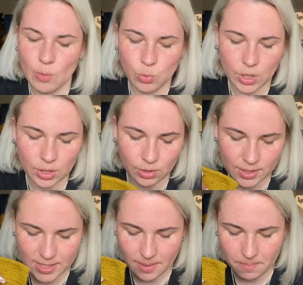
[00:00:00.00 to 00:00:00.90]
work
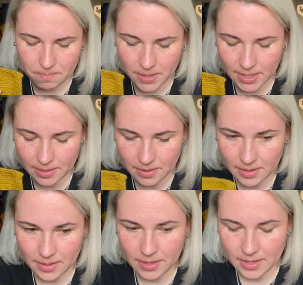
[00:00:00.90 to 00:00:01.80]
on some big
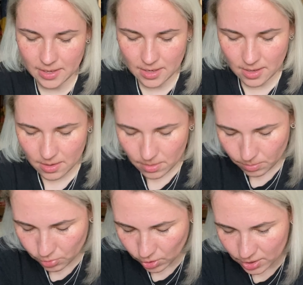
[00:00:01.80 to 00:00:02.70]

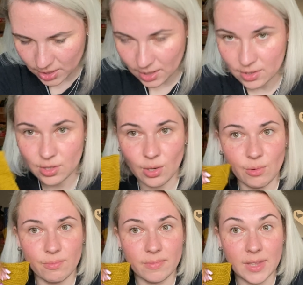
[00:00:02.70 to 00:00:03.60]
project,
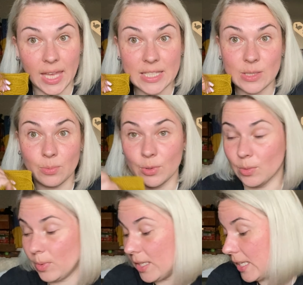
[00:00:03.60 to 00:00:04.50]
so that's
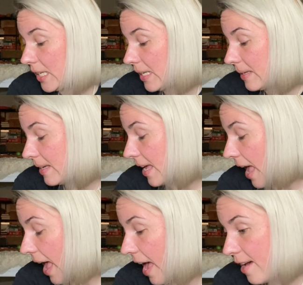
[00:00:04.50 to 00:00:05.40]
what we
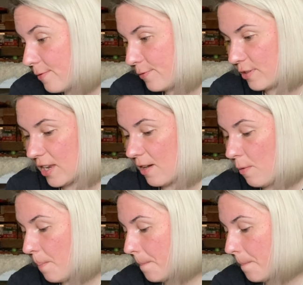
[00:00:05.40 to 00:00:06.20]
have for now.